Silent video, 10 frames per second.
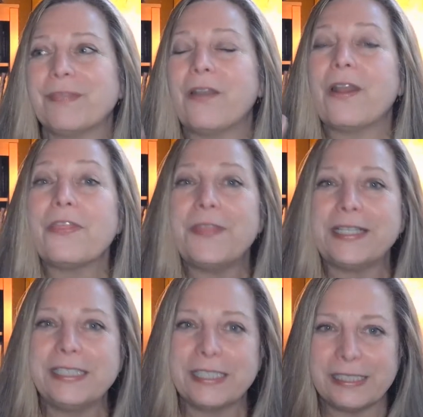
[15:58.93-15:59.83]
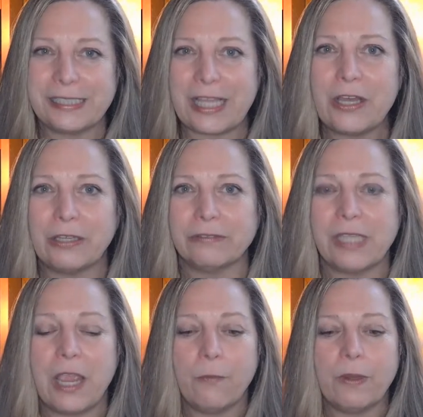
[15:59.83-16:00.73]
Our authentic selves.
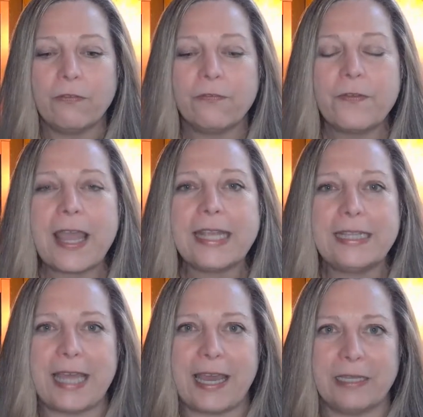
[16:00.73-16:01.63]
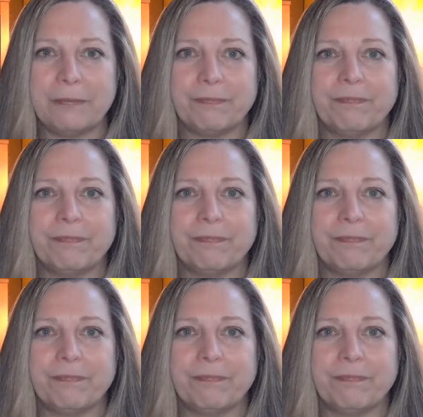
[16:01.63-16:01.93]
We find that